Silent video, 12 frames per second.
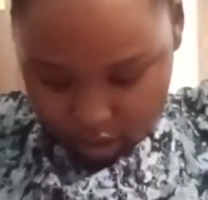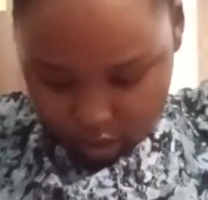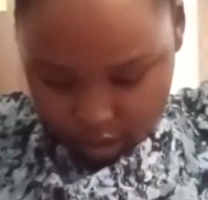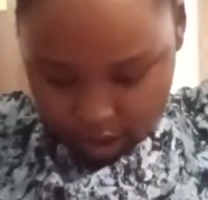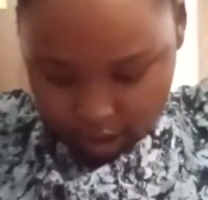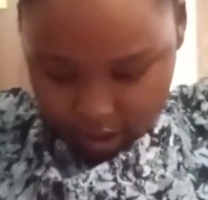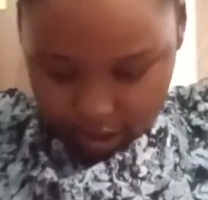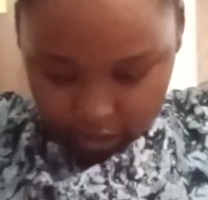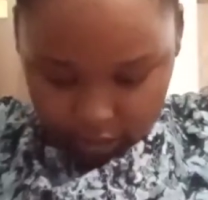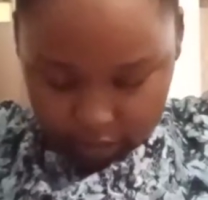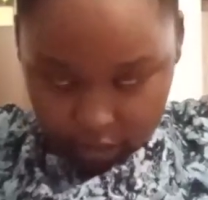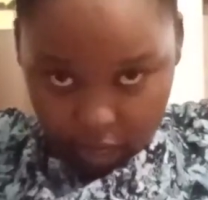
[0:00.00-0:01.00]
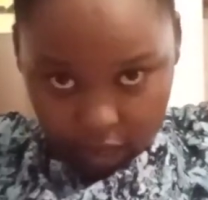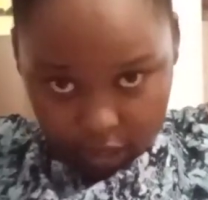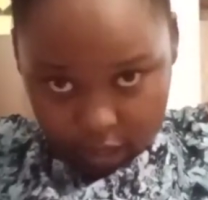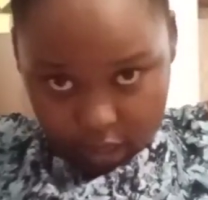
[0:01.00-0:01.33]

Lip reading: Then I tuck